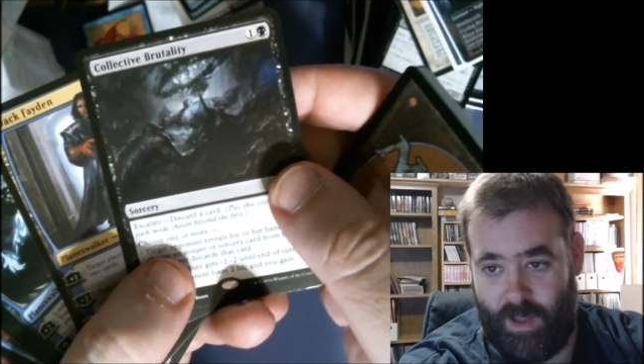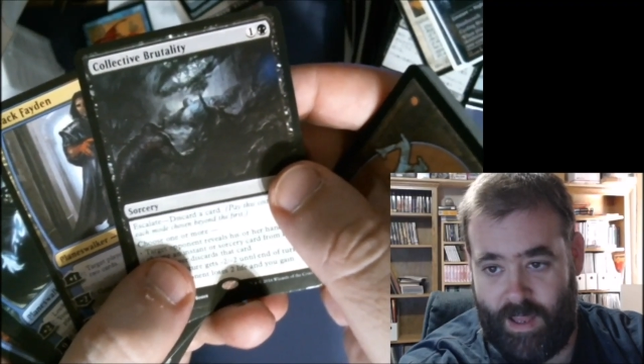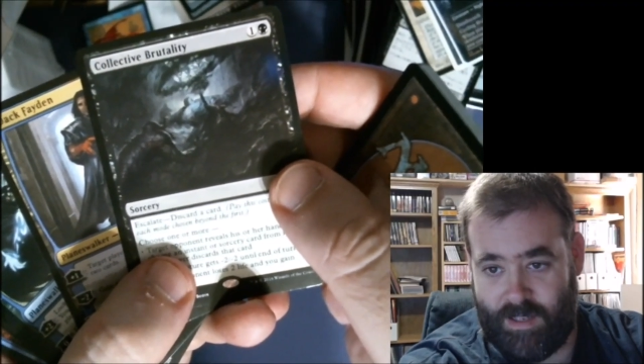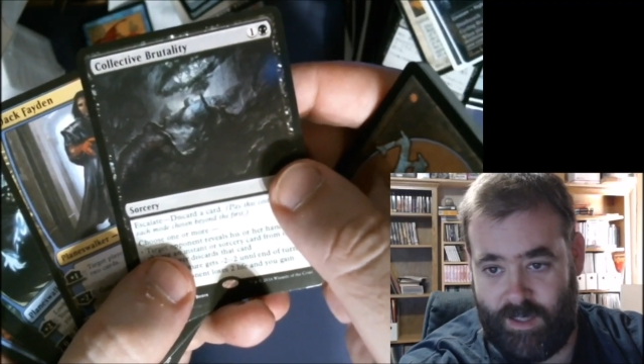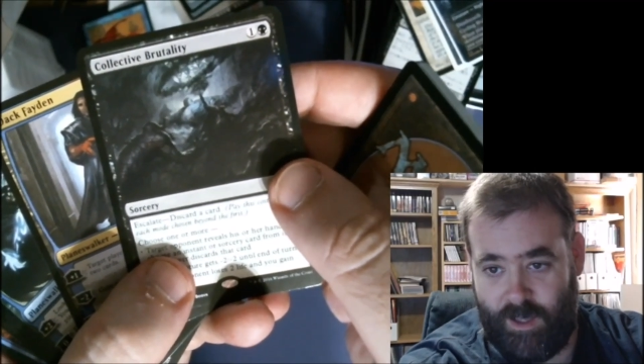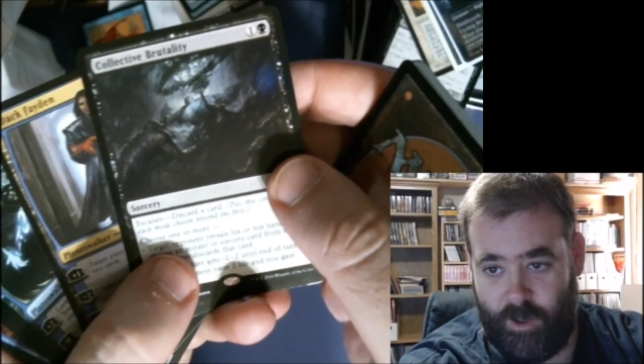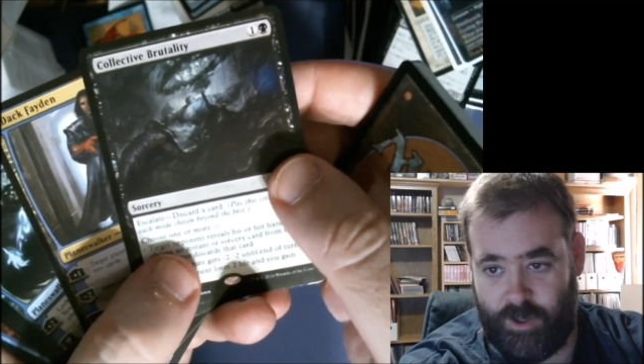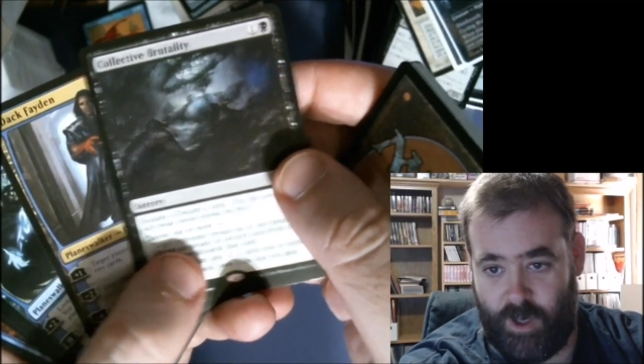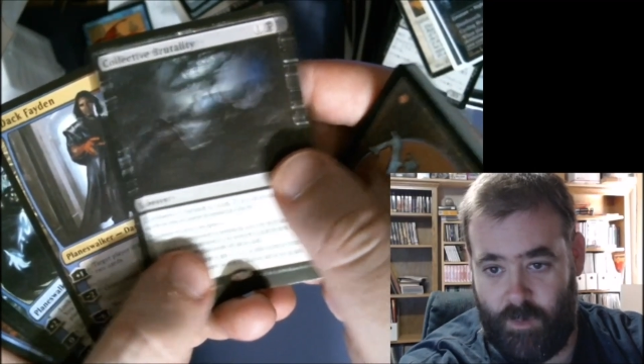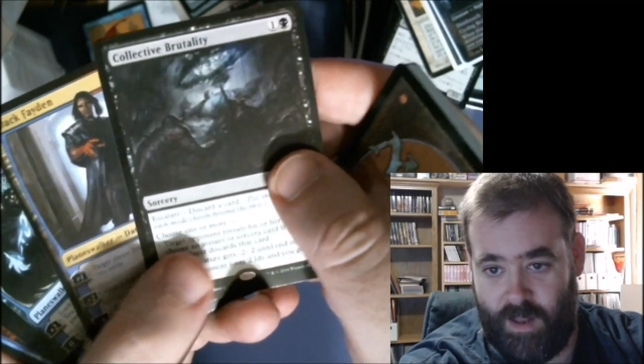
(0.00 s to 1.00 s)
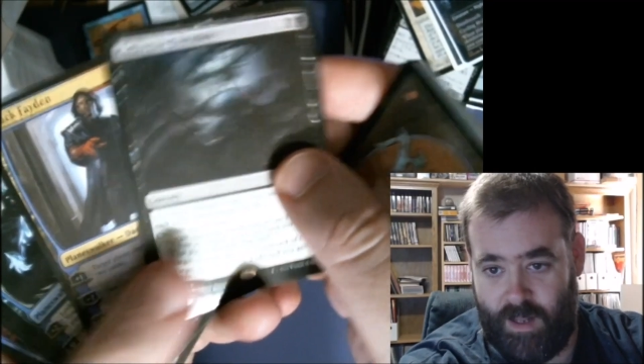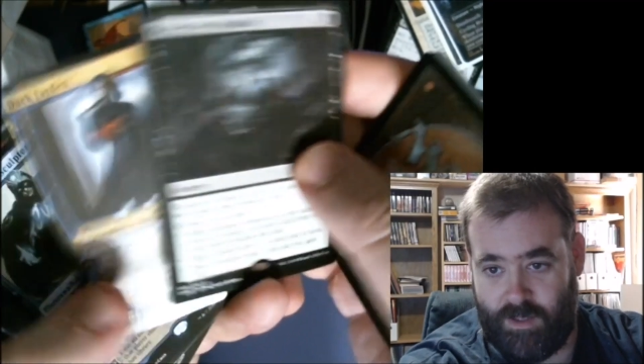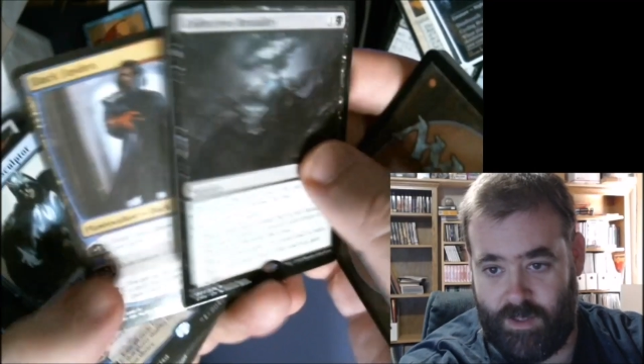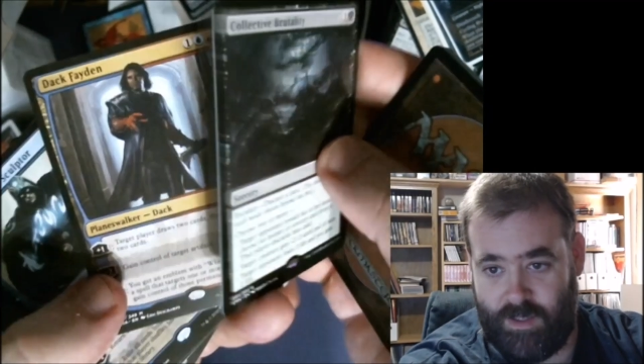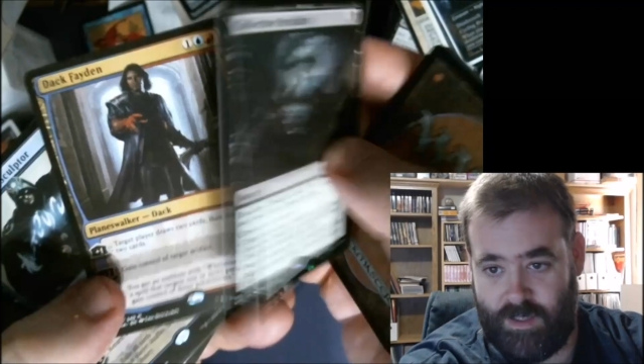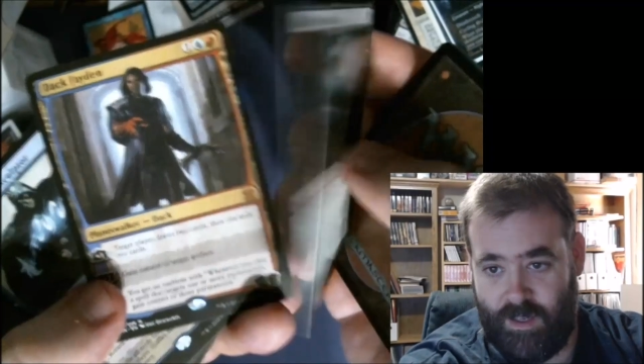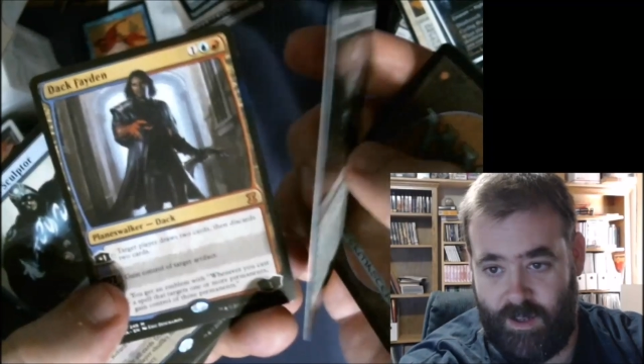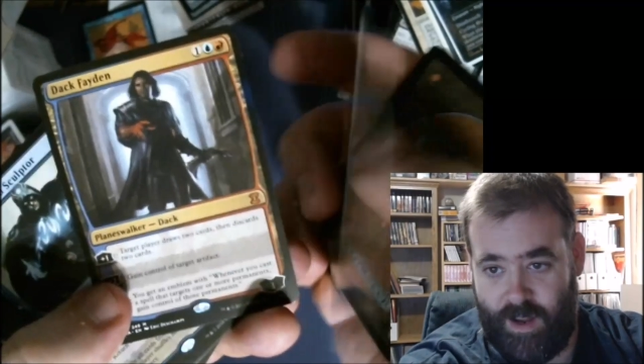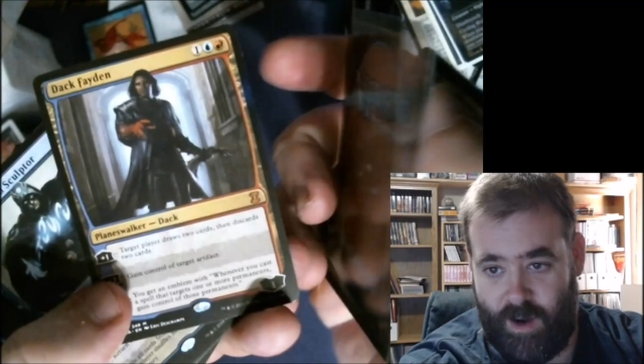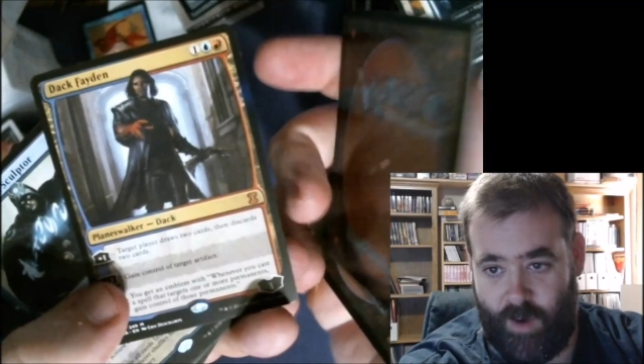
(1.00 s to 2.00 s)
like it's closer, but it's
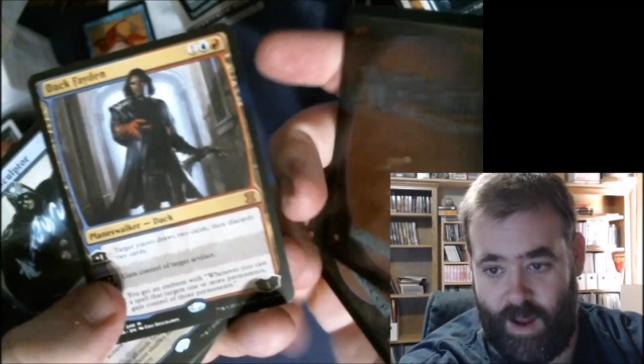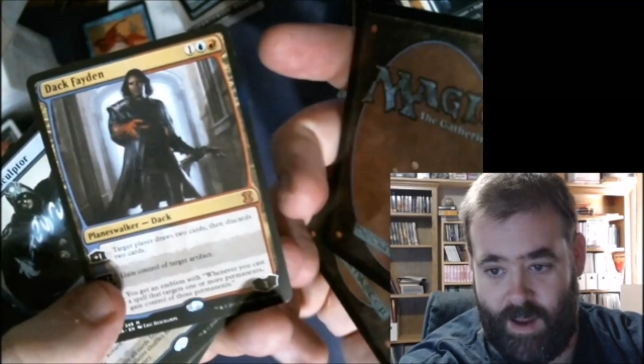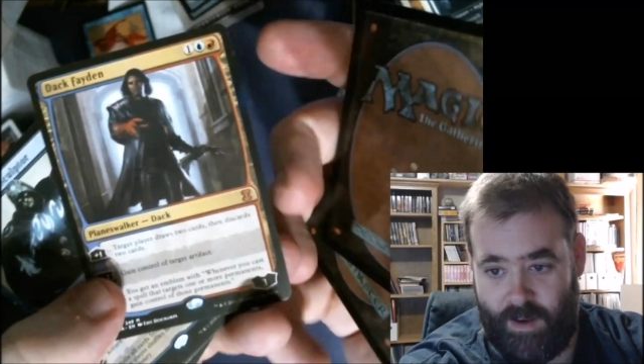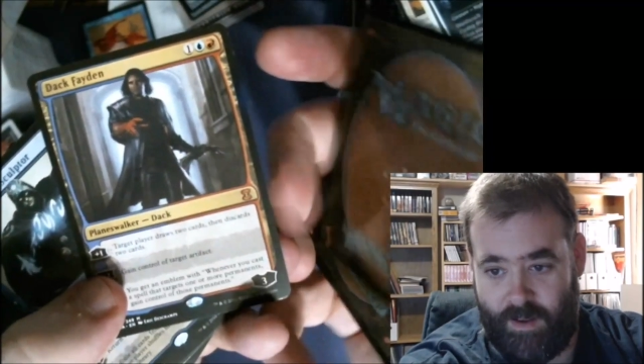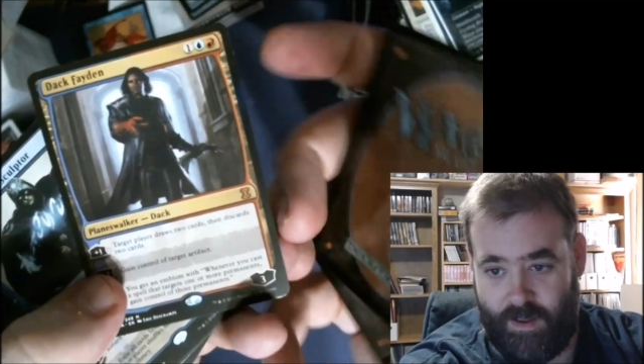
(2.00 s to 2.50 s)
still not right.